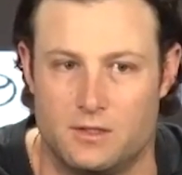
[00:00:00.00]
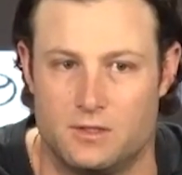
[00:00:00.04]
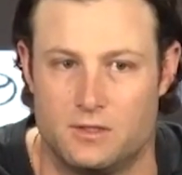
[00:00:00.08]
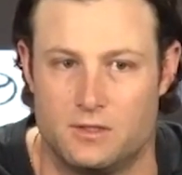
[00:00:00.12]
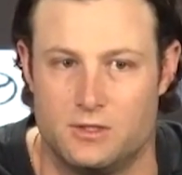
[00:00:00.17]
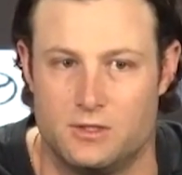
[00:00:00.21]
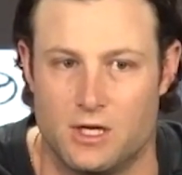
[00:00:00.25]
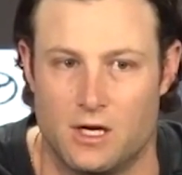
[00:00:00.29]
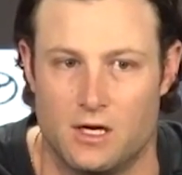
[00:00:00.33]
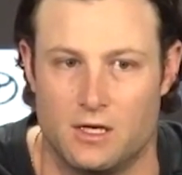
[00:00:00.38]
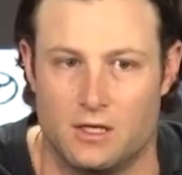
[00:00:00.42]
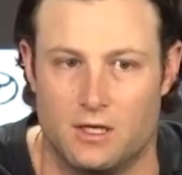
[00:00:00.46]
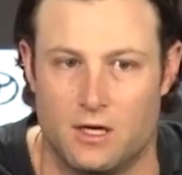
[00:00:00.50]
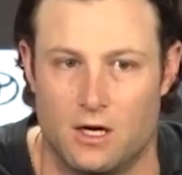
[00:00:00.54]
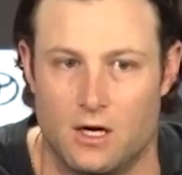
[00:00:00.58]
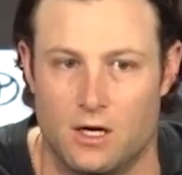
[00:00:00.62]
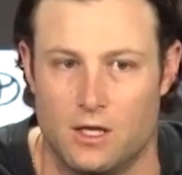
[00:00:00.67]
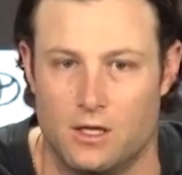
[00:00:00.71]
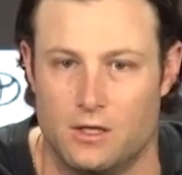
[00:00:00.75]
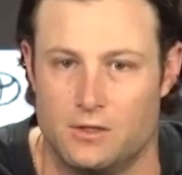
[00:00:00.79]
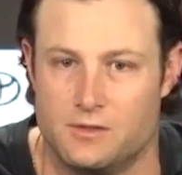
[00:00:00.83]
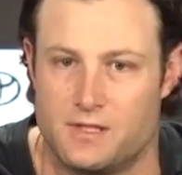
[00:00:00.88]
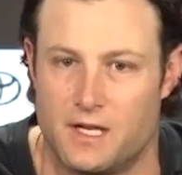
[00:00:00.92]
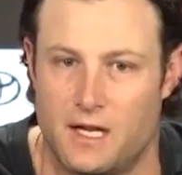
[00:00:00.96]

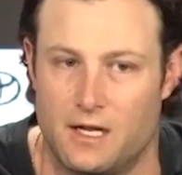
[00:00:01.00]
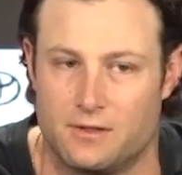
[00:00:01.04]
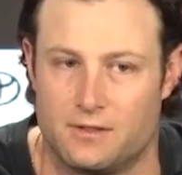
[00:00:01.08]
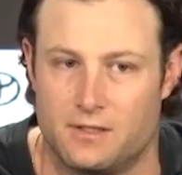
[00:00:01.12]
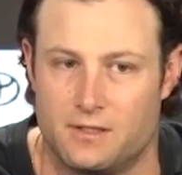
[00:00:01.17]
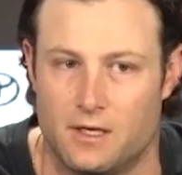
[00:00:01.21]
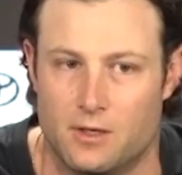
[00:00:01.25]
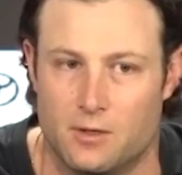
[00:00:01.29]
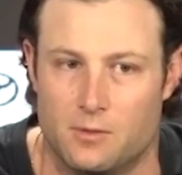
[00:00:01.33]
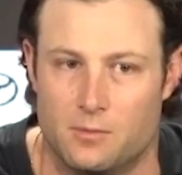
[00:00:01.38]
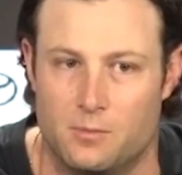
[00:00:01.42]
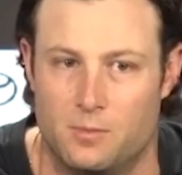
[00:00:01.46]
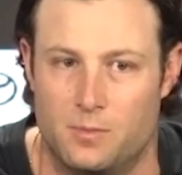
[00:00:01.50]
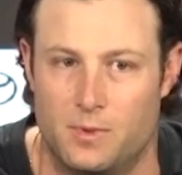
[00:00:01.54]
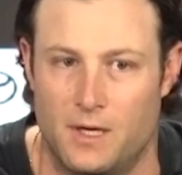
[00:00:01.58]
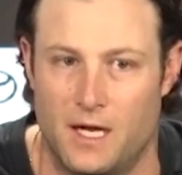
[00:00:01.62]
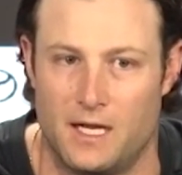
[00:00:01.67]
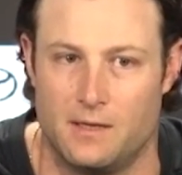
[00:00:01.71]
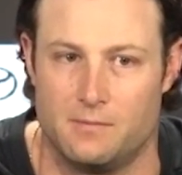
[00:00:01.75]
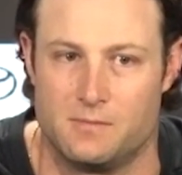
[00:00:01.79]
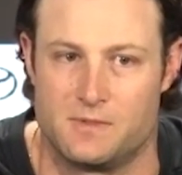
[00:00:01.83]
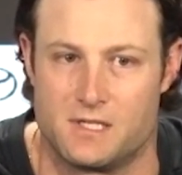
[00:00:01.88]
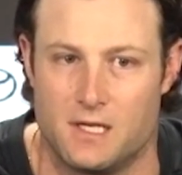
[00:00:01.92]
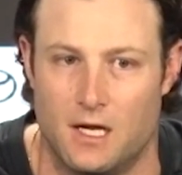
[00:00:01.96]
Giancarlo's out there by
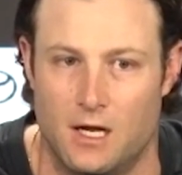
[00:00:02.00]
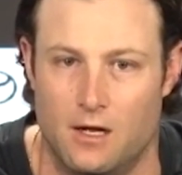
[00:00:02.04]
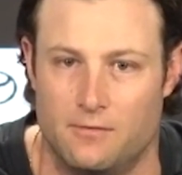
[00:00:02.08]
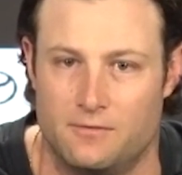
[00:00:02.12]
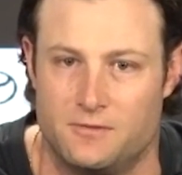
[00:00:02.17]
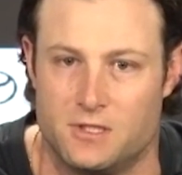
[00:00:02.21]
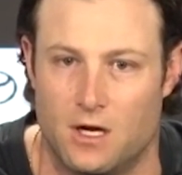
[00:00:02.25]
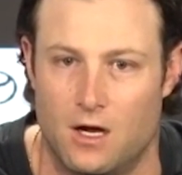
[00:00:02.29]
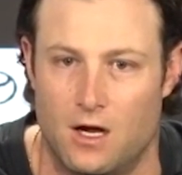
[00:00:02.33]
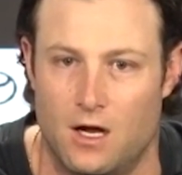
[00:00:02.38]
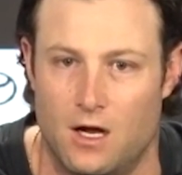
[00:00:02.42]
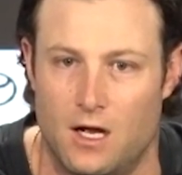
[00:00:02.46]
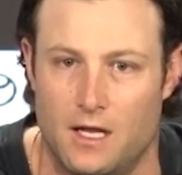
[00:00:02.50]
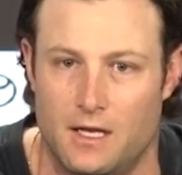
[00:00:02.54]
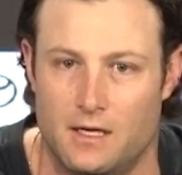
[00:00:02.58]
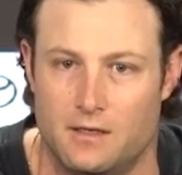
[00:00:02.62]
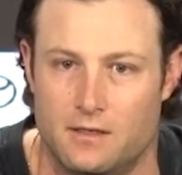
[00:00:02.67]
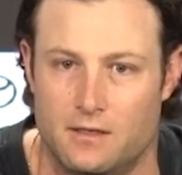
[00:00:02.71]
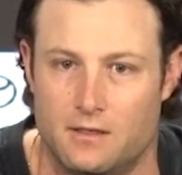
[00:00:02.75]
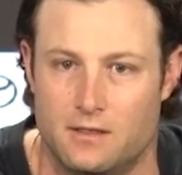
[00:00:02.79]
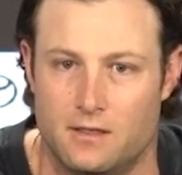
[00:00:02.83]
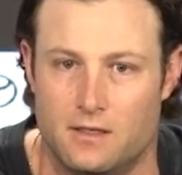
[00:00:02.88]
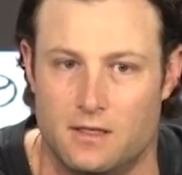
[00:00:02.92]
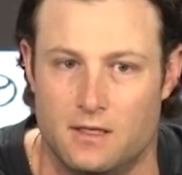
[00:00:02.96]
himself.
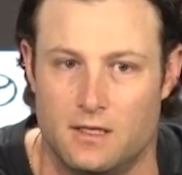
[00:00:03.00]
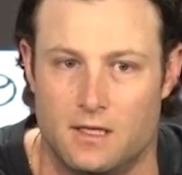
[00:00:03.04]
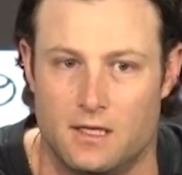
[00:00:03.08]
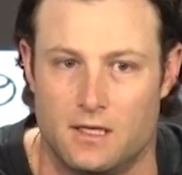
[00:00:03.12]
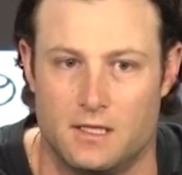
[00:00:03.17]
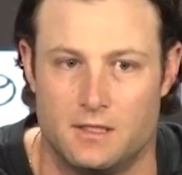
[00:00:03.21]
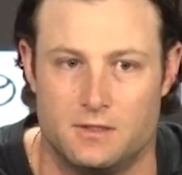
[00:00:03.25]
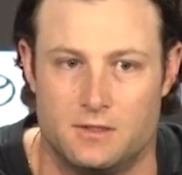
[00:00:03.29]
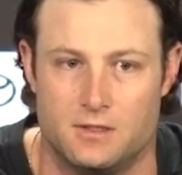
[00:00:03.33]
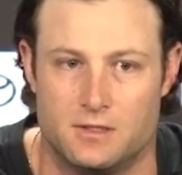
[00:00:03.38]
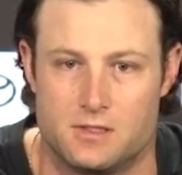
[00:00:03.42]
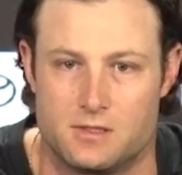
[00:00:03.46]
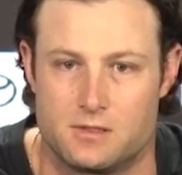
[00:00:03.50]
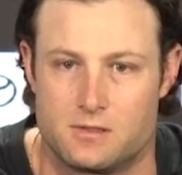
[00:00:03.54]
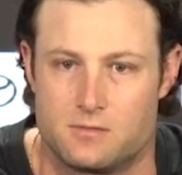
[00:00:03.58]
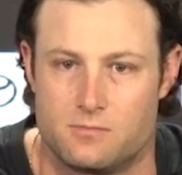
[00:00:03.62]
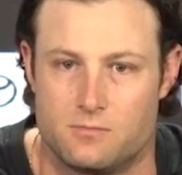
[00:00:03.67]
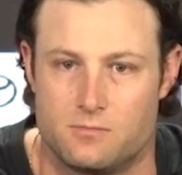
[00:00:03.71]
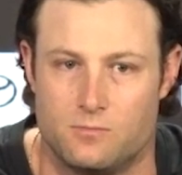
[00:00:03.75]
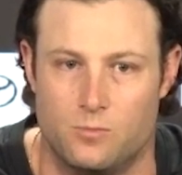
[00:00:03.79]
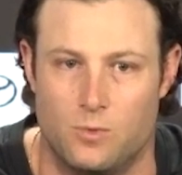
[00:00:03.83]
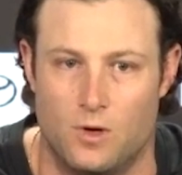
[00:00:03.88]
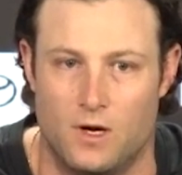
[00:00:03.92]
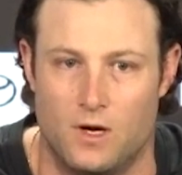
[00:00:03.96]
John just
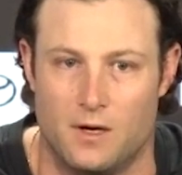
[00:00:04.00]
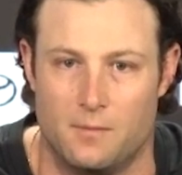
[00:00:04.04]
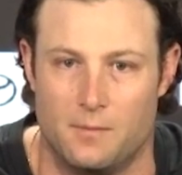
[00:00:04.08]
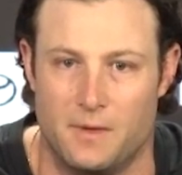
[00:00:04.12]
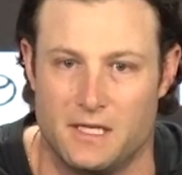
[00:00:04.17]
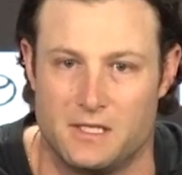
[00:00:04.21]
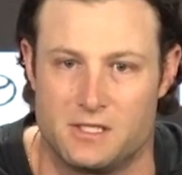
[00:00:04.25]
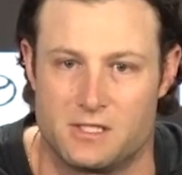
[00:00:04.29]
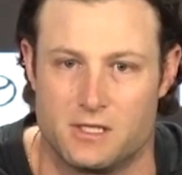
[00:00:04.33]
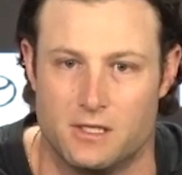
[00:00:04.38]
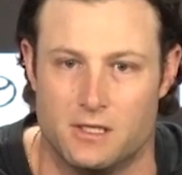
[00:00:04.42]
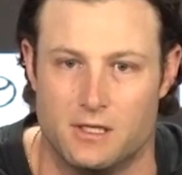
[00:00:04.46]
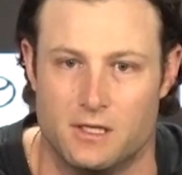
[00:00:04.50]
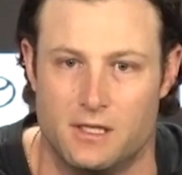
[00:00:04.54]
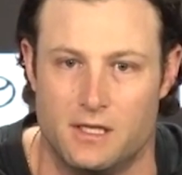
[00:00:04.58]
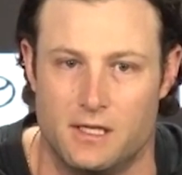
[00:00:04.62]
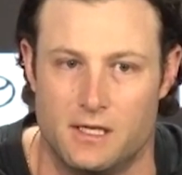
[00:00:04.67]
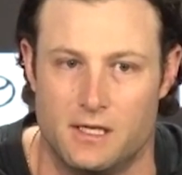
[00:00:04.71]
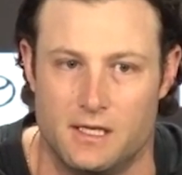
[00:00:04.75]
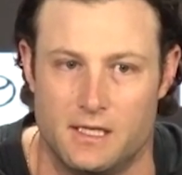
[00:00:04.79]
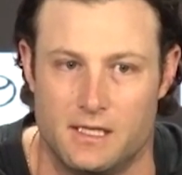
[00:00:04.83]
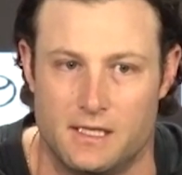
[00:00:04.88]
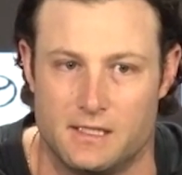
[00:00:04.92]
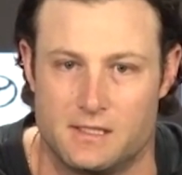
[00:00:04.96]
want to make sure that
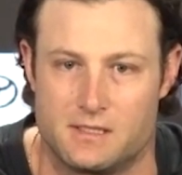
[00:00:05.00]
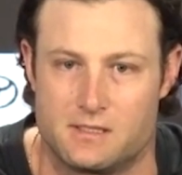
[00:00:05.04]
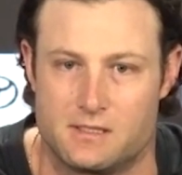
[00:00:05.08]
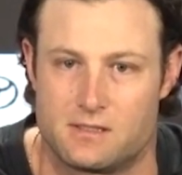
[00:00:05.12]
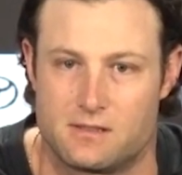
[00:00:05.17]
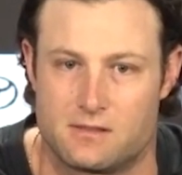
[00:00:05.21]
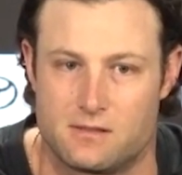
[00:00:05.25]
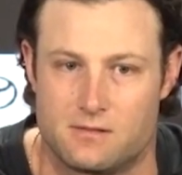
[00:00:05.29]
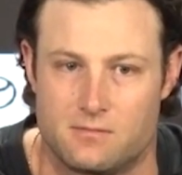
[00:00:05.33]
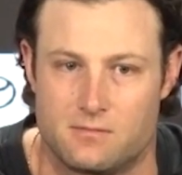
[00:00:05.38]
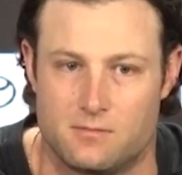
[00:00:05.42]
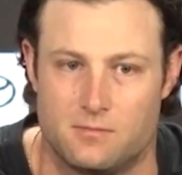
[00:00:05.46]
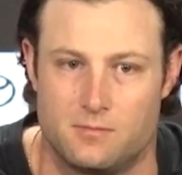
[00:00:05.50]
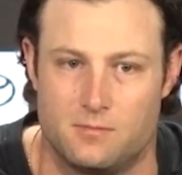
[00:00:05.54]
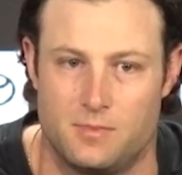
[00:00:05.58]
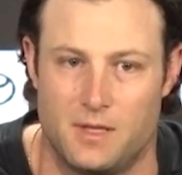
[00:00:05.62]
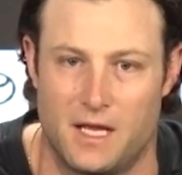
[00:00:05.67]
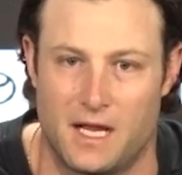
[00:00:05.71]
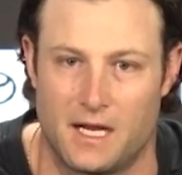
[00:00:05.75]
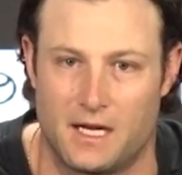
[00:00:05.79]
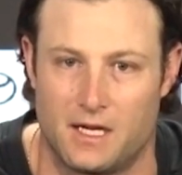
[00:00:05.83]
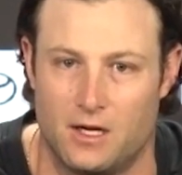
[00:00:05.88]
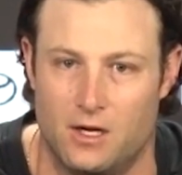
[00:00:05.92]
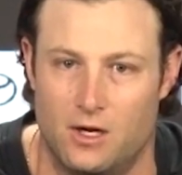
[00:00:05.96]
he gets
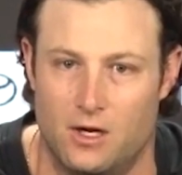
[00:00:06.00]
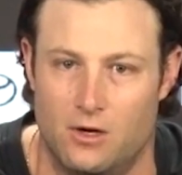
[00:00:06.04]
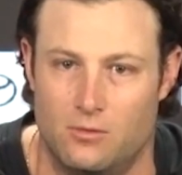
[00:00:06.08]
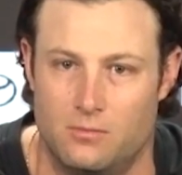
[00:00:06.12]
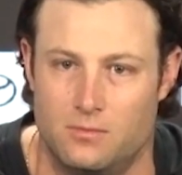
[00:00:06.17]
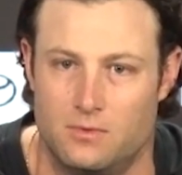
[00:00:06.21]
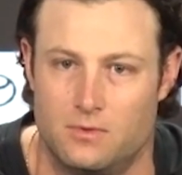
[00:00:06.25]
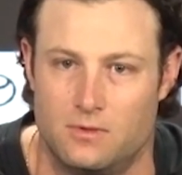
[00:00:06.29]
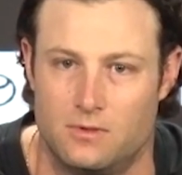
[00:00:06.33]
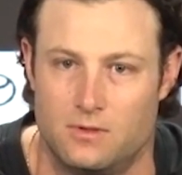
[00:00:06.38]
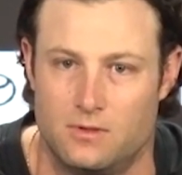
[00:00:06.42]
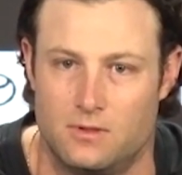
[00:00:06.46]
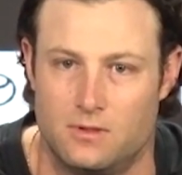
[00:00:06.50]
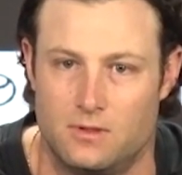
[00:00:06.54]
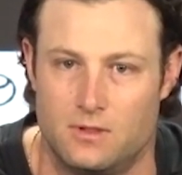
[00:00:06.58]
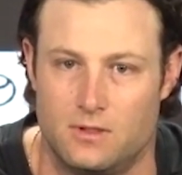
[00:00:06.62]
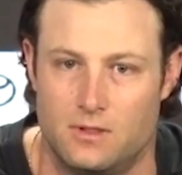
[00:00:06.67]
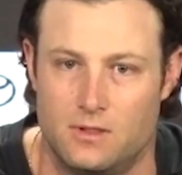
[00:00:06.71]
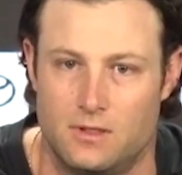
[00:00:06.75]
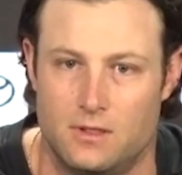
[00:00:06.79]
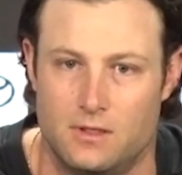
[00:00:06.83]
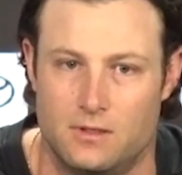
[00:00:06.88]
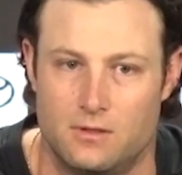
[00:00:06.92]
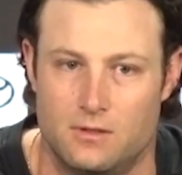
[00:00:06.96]
back home
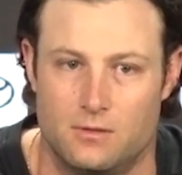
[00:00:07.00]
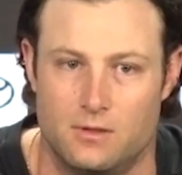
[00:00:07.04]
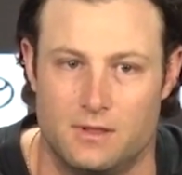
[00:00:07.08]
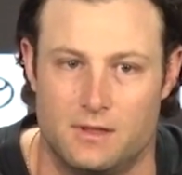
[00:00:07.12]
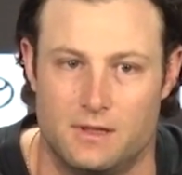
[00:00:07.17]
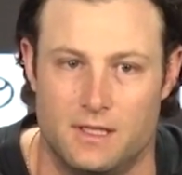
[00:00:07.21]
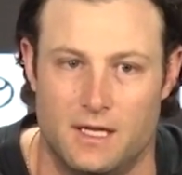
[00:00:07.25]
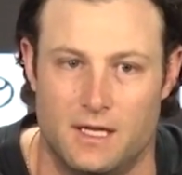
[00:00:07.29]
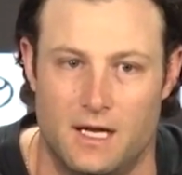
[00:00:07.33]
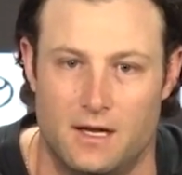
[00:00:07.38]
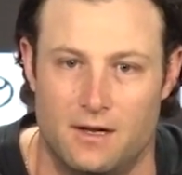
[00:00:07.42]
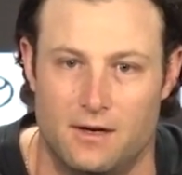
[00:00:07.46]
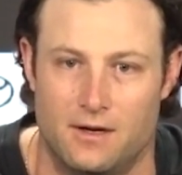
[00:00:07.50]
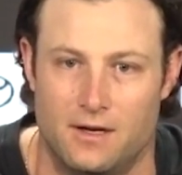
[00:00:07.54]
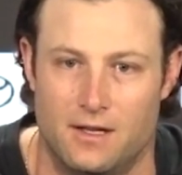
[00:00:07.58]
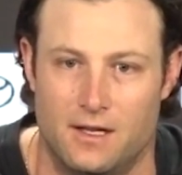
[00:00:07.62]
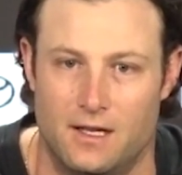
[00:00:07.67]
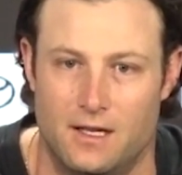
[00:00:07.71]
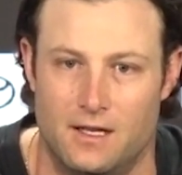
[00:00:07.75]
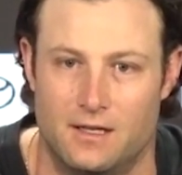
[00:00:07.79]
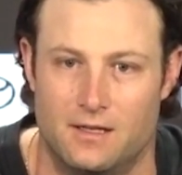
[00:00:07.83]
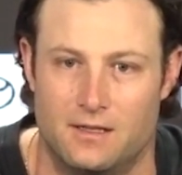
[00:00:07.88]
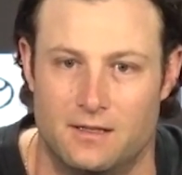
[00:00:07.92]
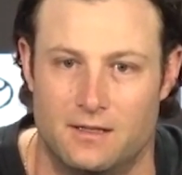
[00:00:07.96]
without, I